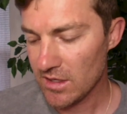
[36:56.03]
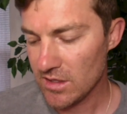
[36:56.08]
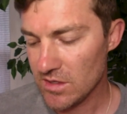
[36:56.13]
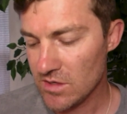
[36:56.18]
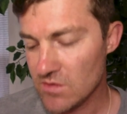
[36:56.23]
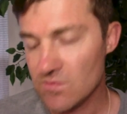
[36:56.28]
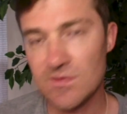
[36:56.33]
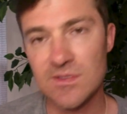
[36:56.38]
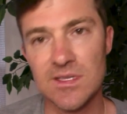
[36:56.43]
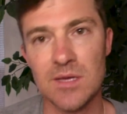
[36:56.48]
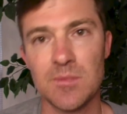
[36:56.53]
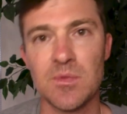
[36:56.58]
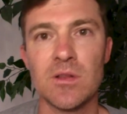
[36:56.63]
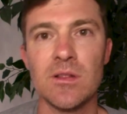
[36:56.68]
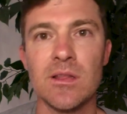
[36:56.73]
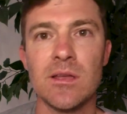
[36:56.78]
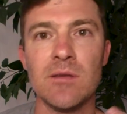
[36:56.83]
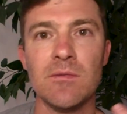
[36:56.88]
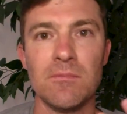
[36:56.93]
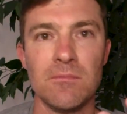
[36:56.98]
You
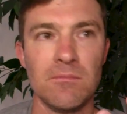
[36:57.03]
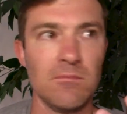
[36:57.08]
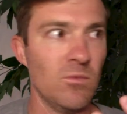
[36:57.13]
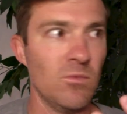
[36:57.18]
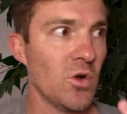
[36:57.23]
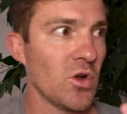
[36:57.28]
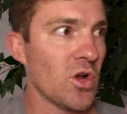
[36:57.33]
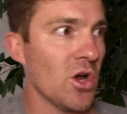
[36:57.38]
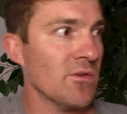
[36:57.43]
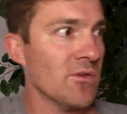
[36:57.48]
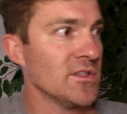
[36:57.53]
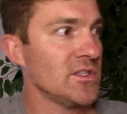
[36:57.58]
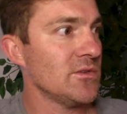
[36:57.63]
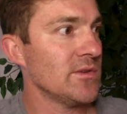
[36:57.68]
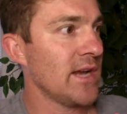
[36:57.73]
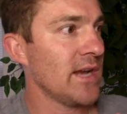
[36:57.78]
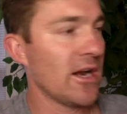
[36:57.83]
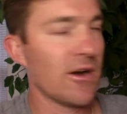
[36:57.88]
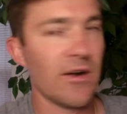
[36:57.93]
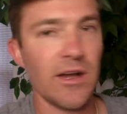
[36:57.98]
typically will go
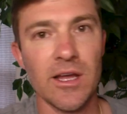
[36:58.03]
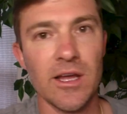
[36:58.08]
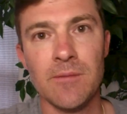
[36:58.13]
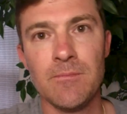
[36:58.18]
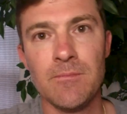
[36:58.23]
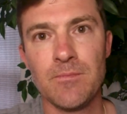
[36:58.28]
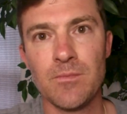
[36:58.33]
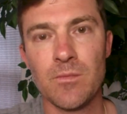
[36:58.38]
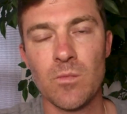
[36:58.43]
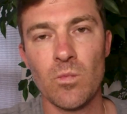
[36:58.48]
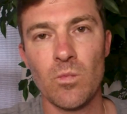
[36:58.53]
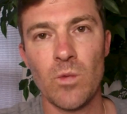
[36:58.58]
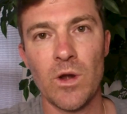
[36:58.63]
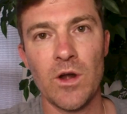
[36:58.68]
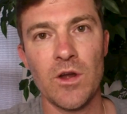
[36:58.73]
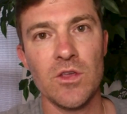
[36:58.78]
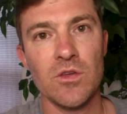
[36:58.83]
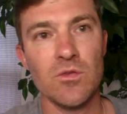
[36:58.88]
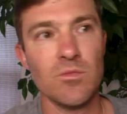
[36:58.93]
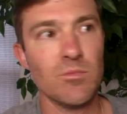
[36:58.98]
into an area where
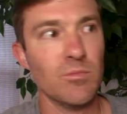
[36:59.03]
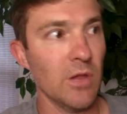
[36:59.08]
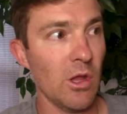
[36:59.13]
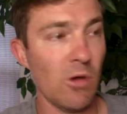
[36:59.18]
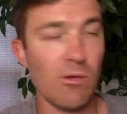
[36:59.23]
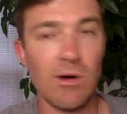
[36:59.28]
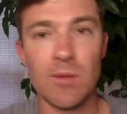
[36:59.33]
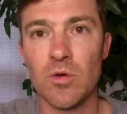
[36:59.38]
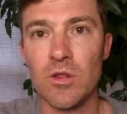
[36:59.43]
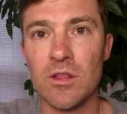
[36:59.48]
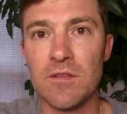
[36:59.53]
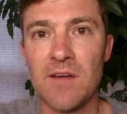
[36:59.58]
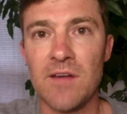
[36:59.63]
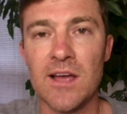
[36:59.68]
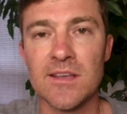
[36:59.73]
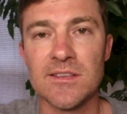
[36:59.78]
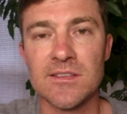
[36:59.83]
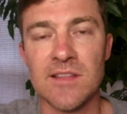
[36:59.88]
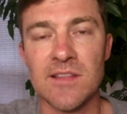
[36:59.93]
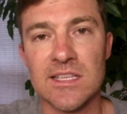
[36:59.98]
you blow up really fast.